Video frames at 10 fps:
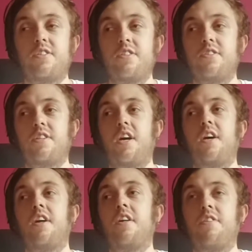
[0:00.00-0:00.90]
and
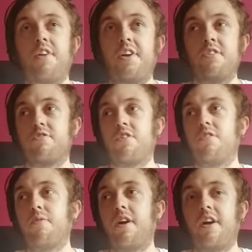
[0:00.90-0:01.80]
that
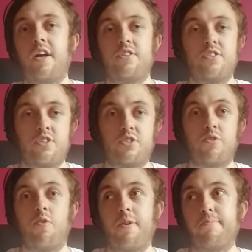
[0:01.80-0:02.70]
intro where I had the
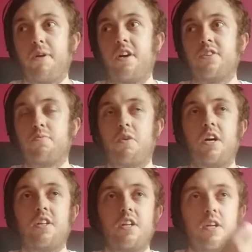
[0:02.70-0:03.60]
soaring part as
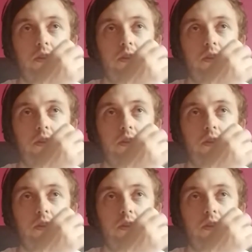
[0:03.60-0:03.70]
well,